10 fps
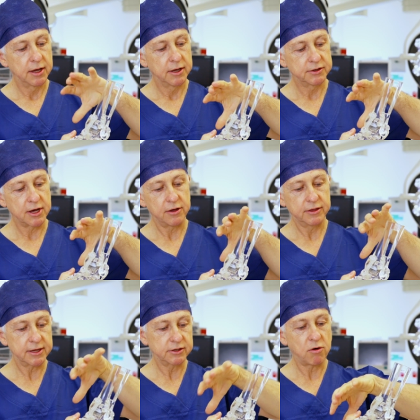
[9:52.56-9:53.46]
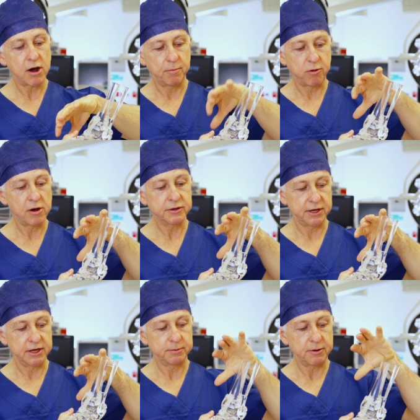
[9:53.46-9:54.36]
So that's quite a
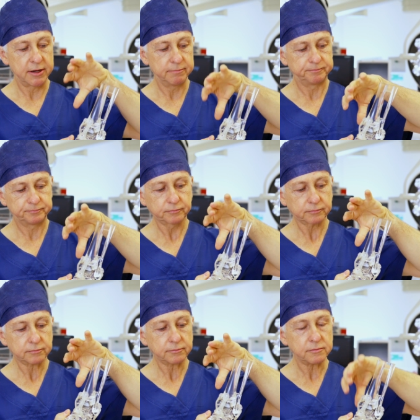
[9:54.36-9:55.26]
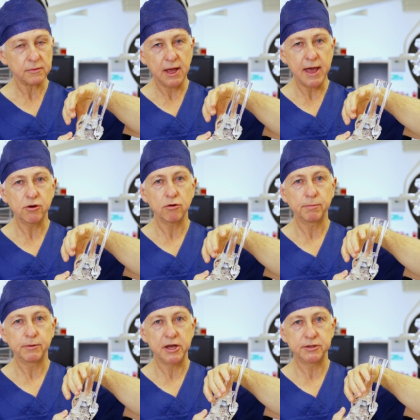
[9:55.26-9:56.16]
process, but ankle
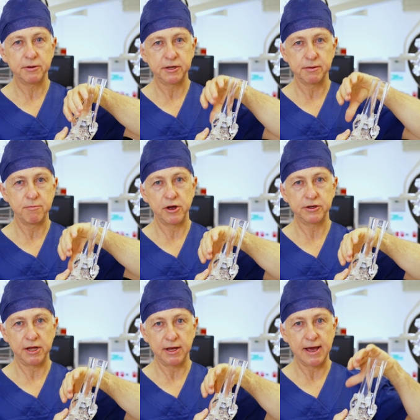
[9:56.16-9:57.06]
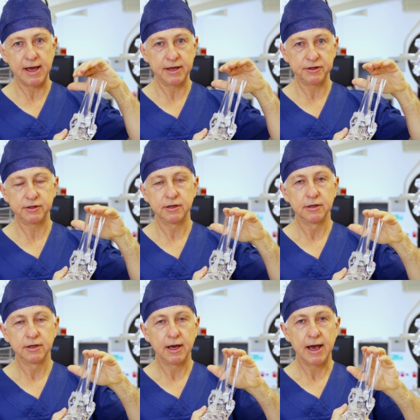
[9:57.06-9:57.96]
replacement is emerging as
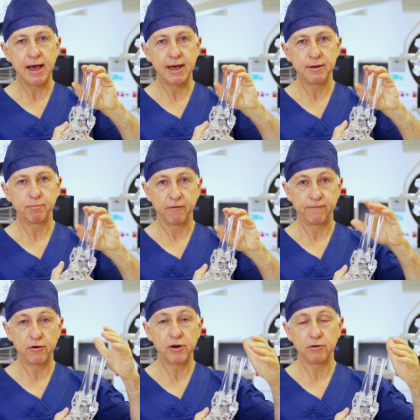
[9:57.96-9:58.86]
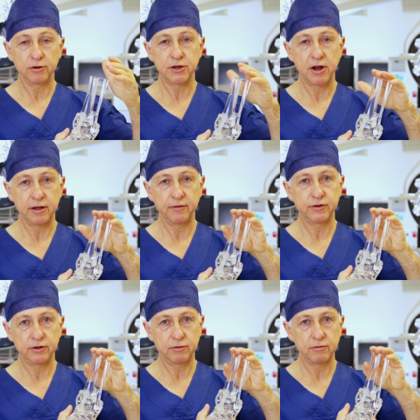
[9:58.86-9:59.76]
a preferred alternative
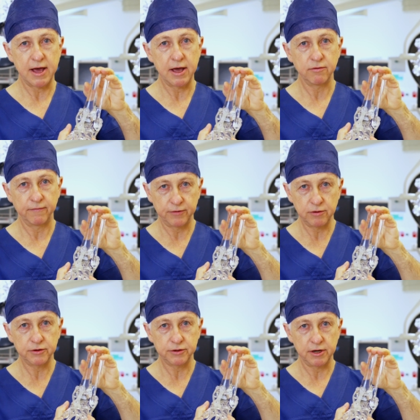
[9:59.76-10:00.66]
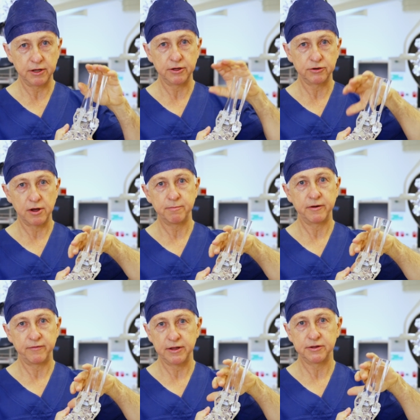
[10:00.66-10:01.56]
to ankle fusion in the treatment
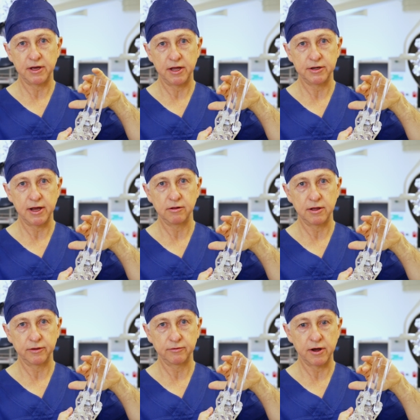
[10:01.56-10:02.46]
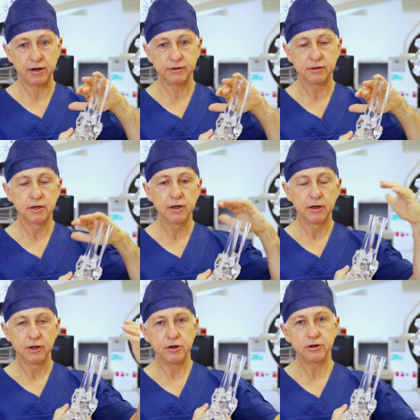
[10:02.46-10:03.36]
of end-stage ankle arthritis. New